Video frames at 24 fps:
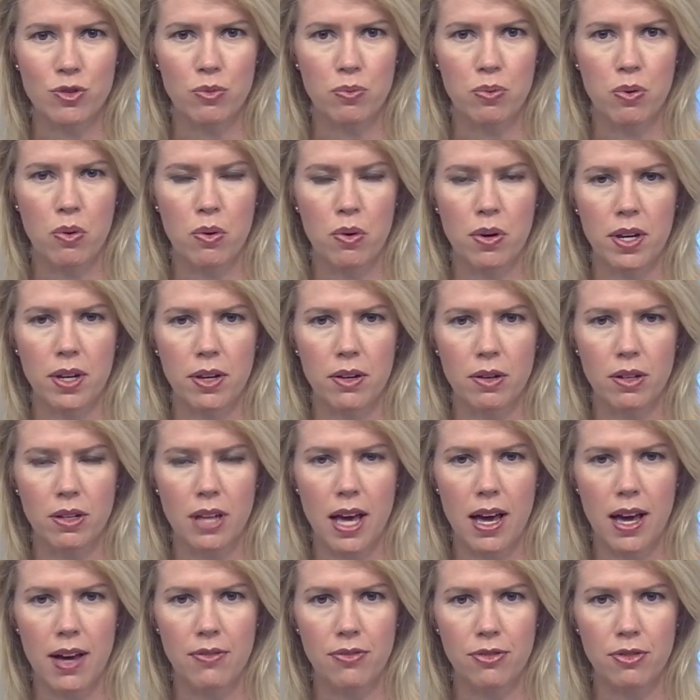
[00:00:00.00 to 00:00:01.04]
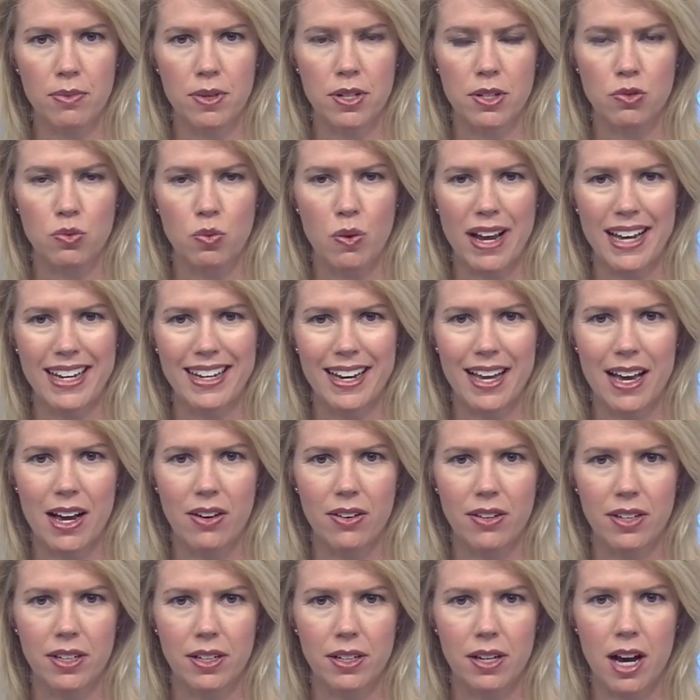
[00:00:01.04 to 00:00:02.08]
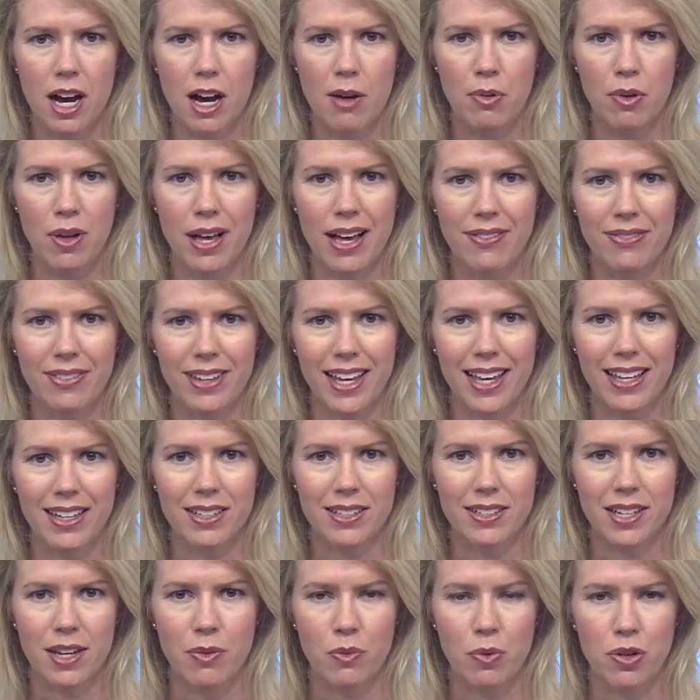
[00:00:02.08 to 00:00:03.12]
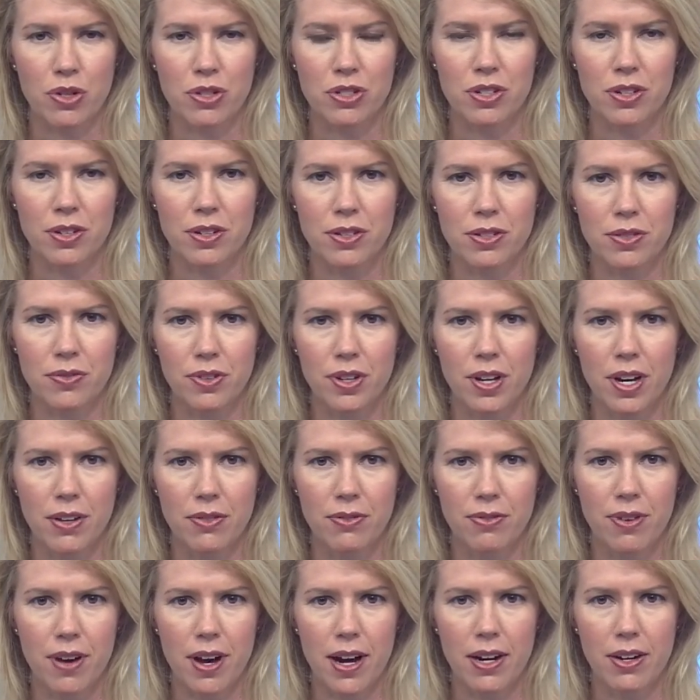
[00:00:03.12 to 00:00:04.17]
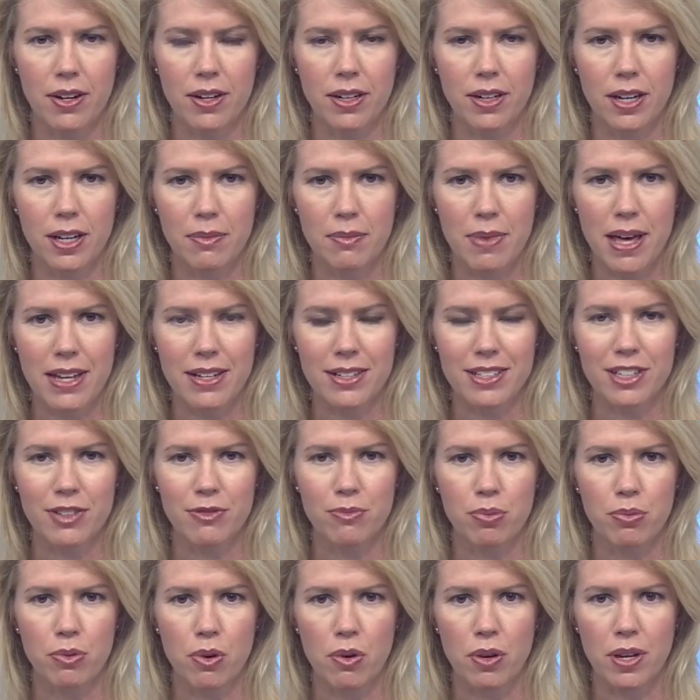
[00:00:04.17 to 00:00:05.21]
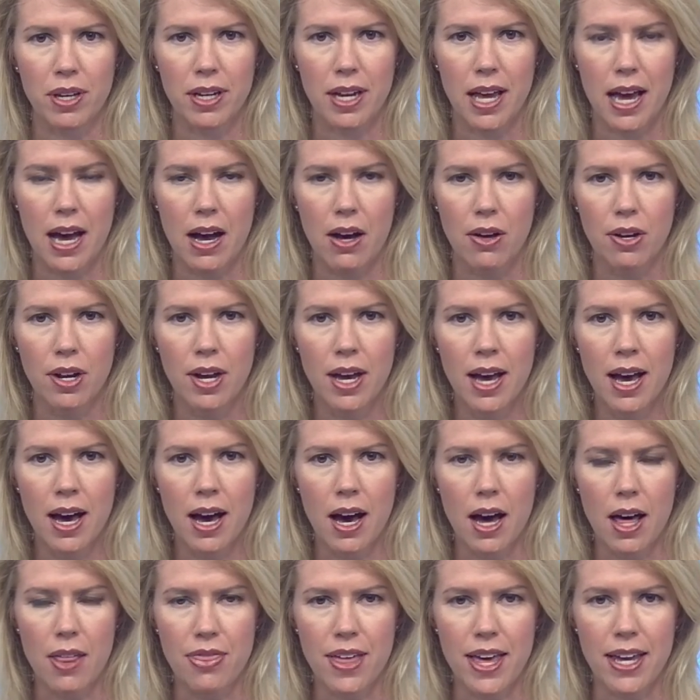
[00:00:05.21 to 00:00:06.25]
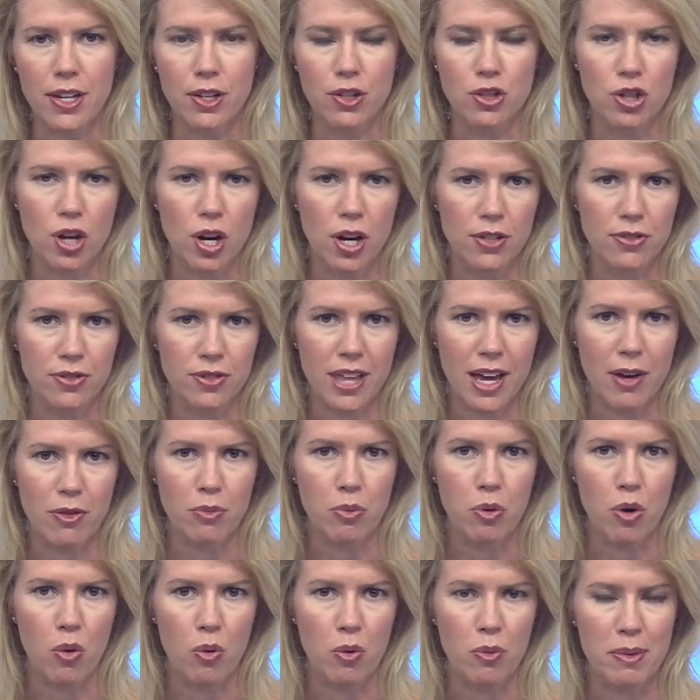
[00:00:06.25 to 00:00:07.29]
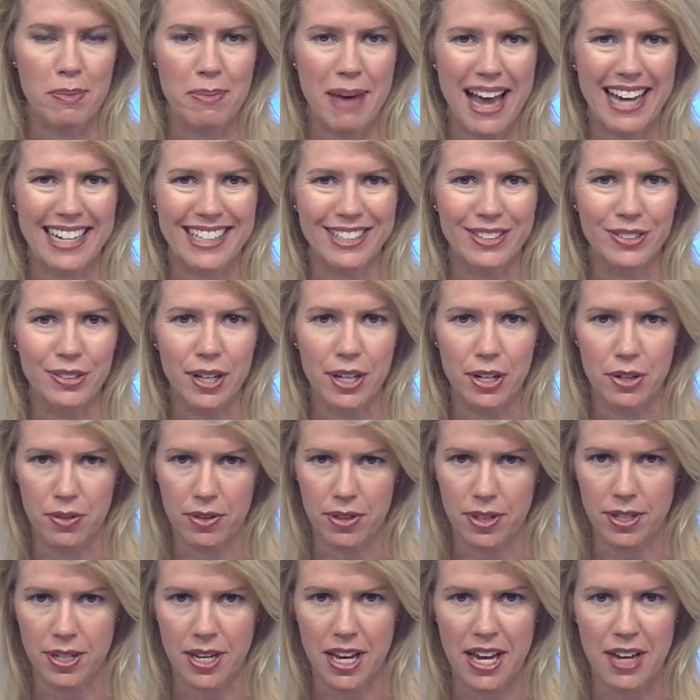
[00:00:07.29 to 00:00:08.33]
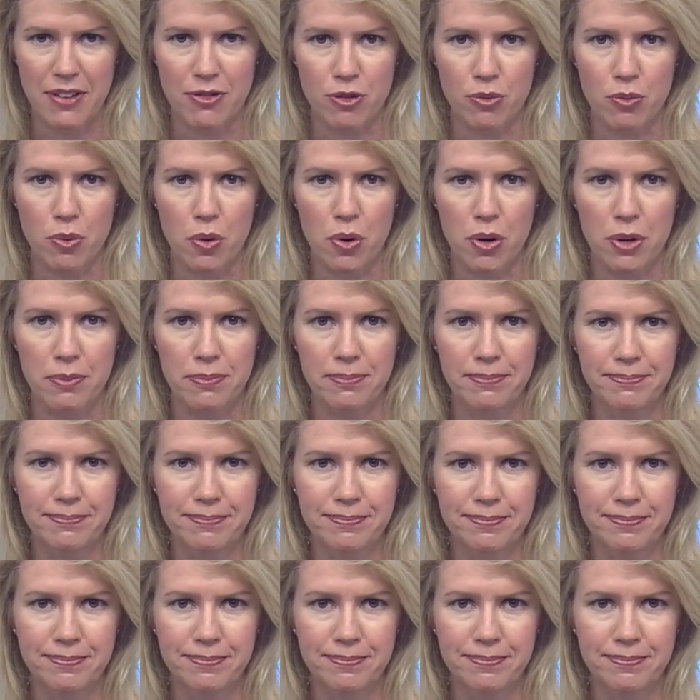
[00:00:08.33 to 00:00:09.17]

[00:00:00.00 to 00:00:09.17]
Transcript: is reporting live from us right now in Kabul, Afghanistan, where a series of gunfire and gun battles have broken out. Uh, thank you, Charles, for that report. We'll be back to you later in the day for more.